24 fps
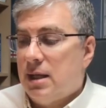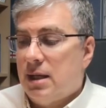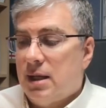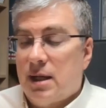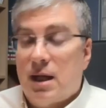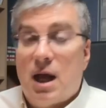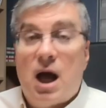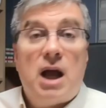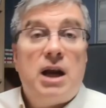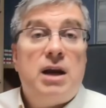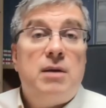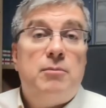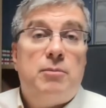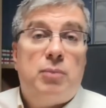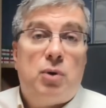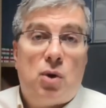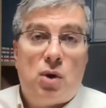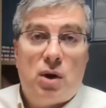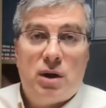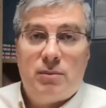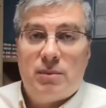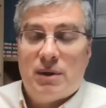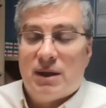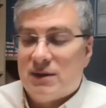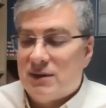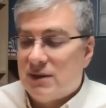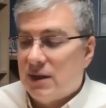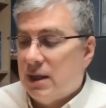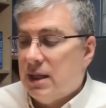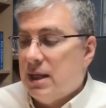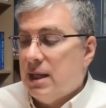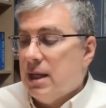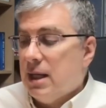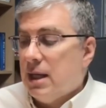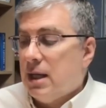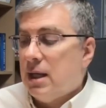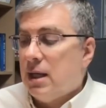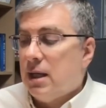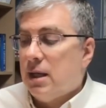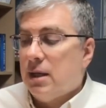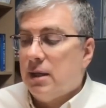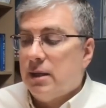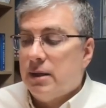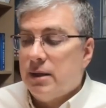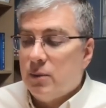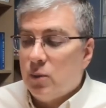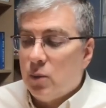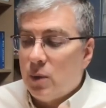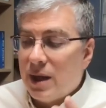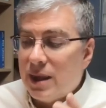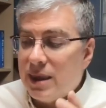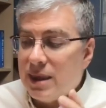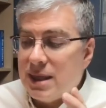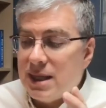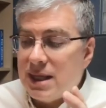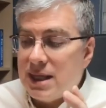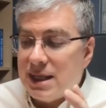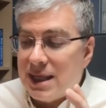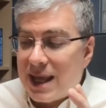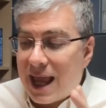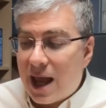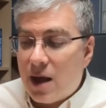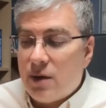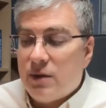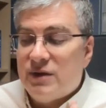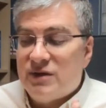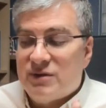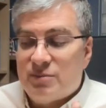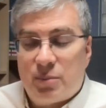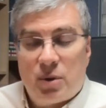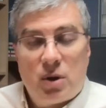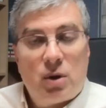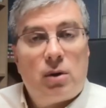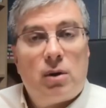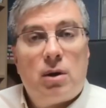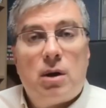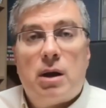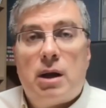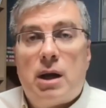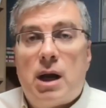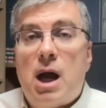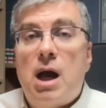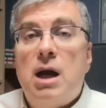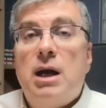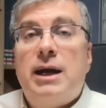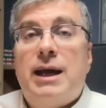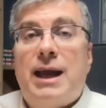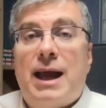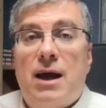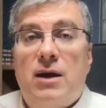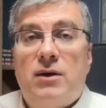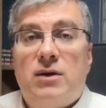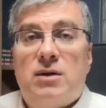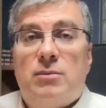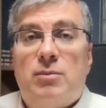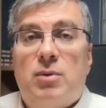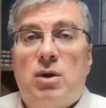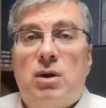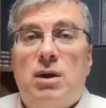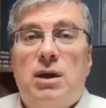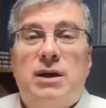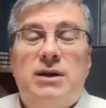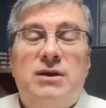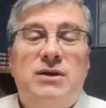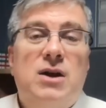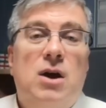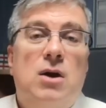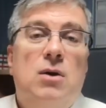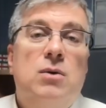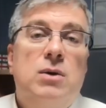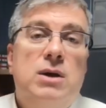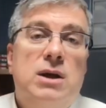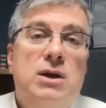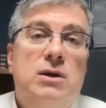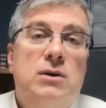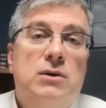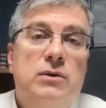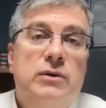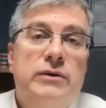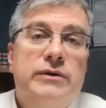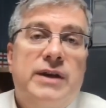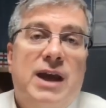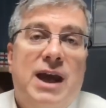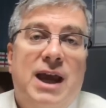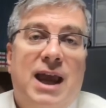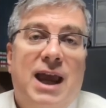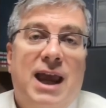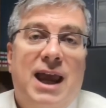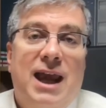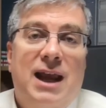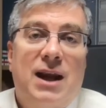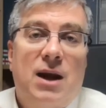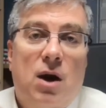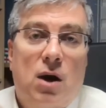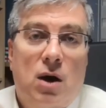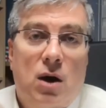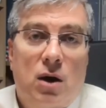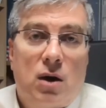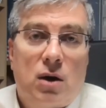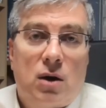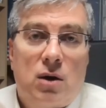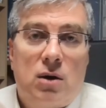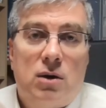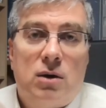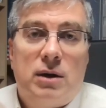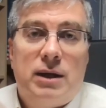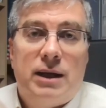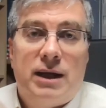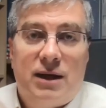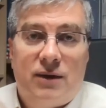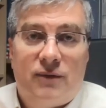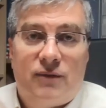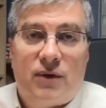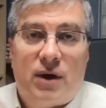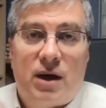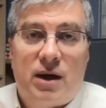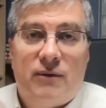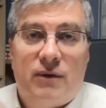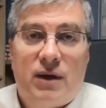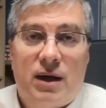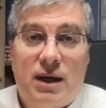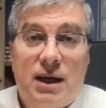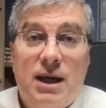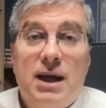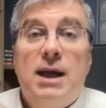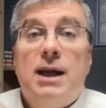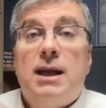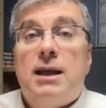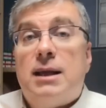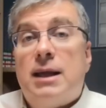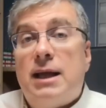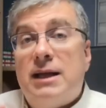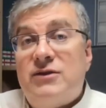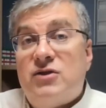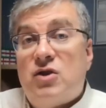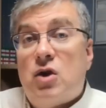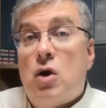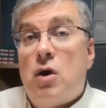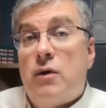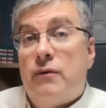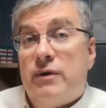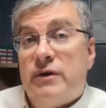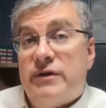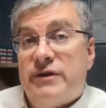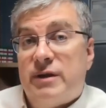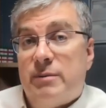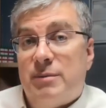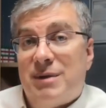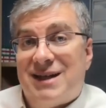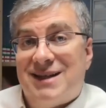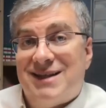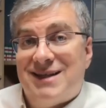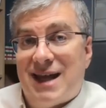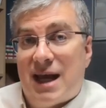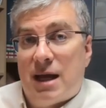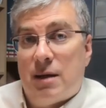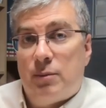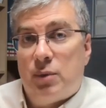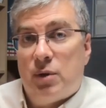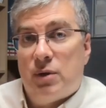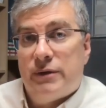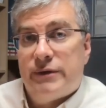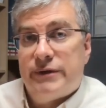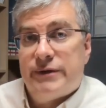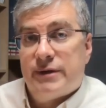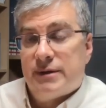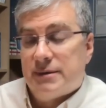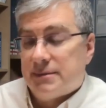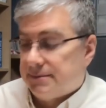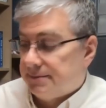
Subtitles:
unemployment, when the noun is plural, uncountable, don't use an article in front of it. Let's go over some examples.